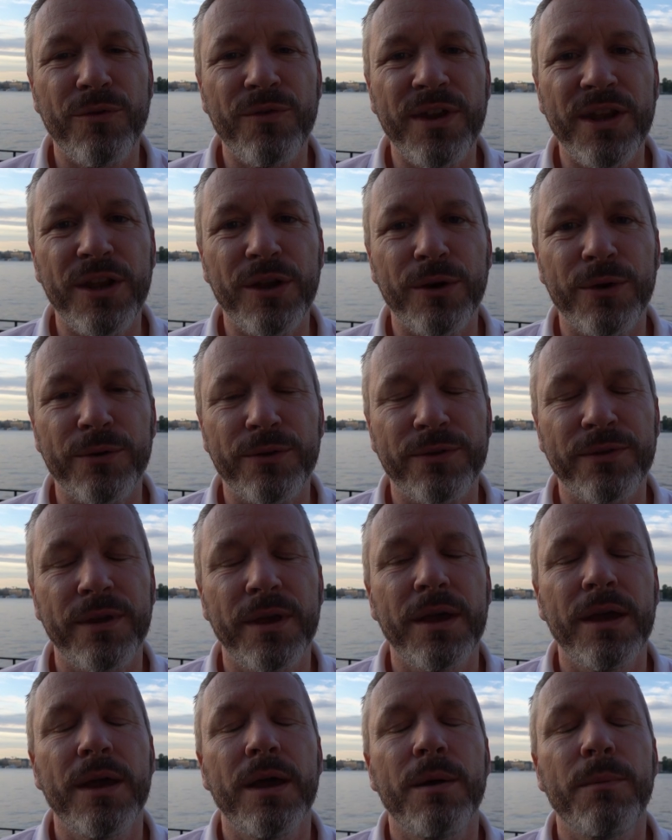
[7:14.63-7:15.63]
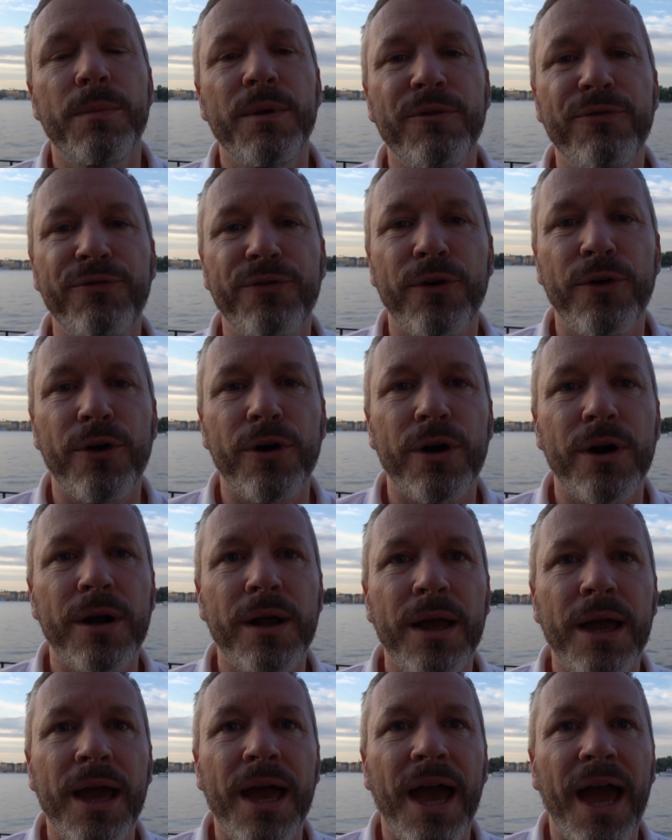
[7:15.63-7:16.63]
videos before,
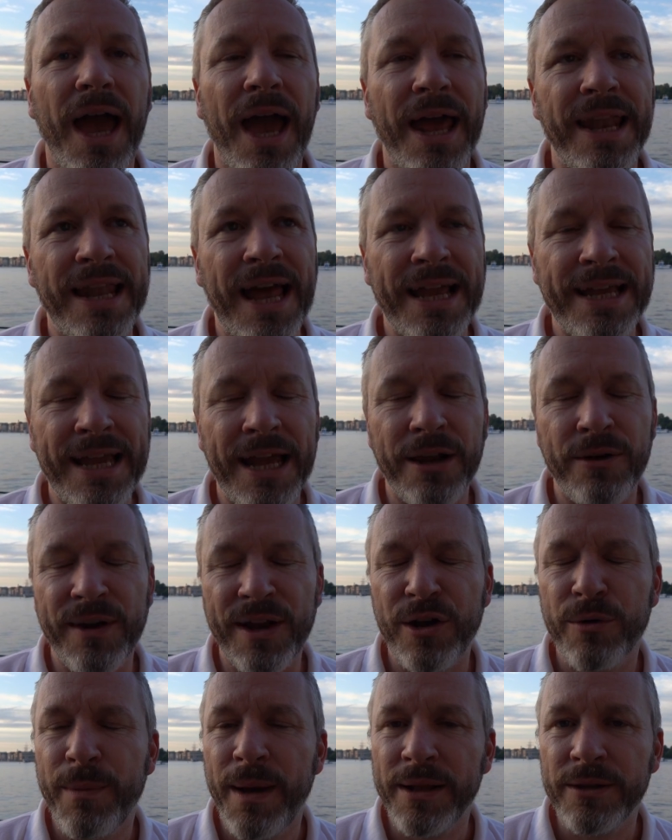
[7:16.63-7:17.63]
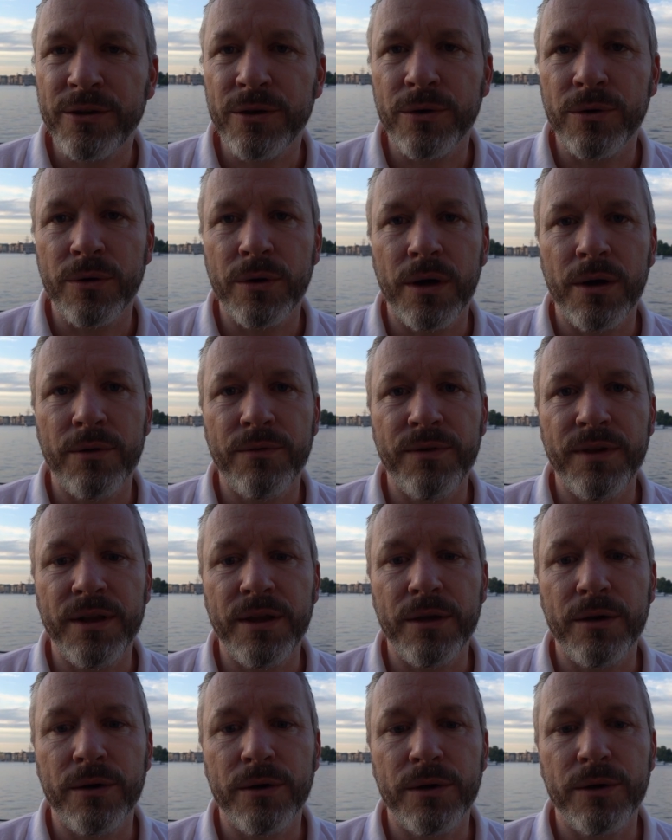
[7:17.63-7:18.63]
and I can recommend you a
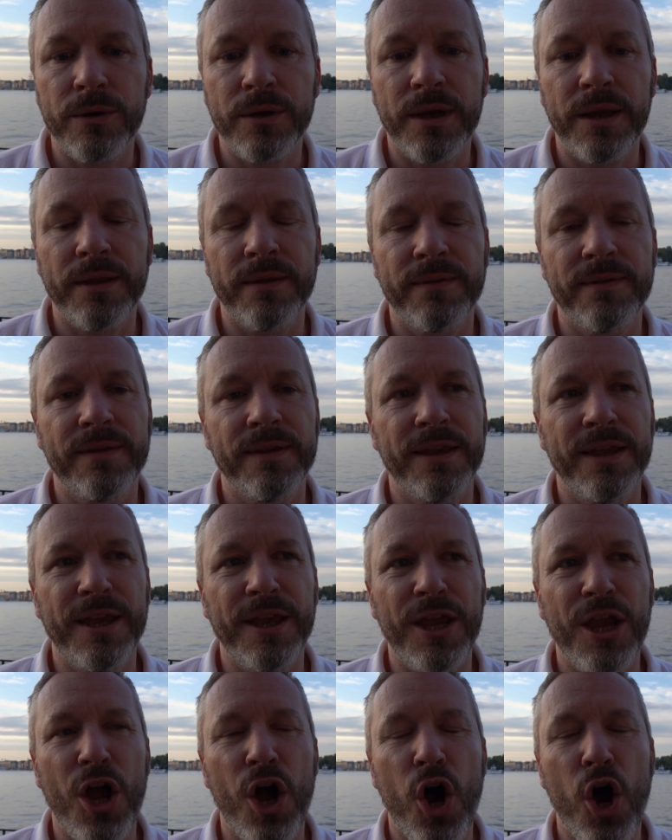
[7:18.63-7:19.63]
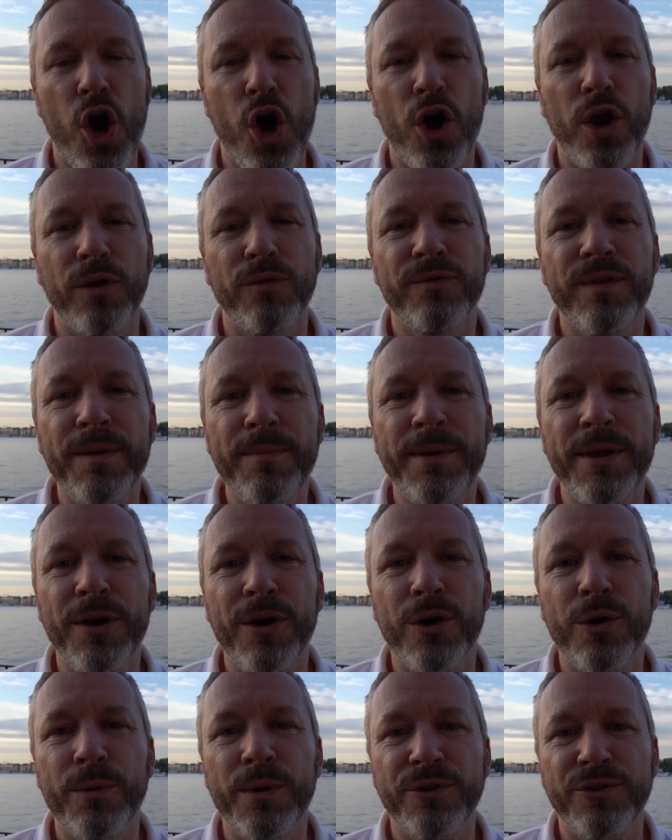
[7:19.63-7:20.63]
video you can see on
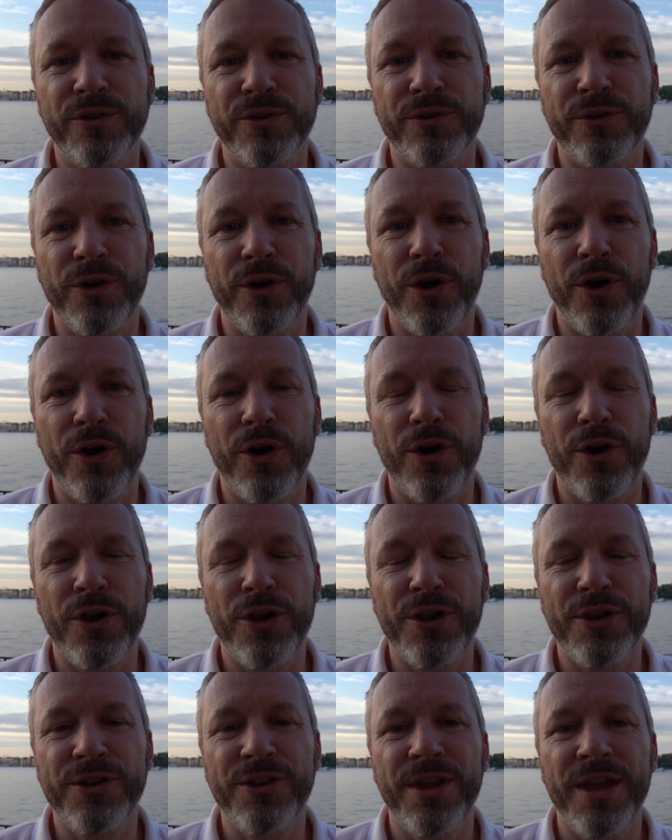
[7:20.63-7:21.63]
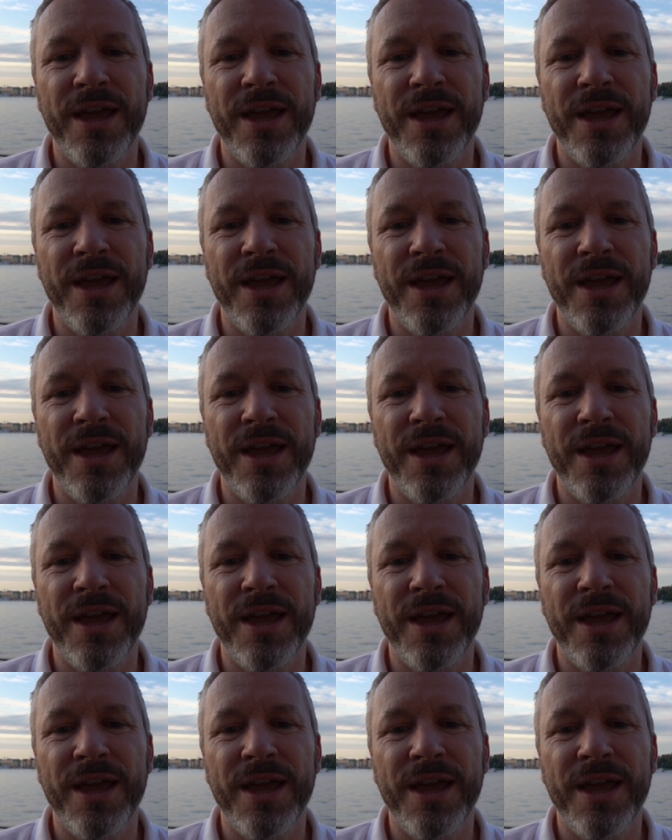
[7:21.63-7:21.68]
Vimeo, which is called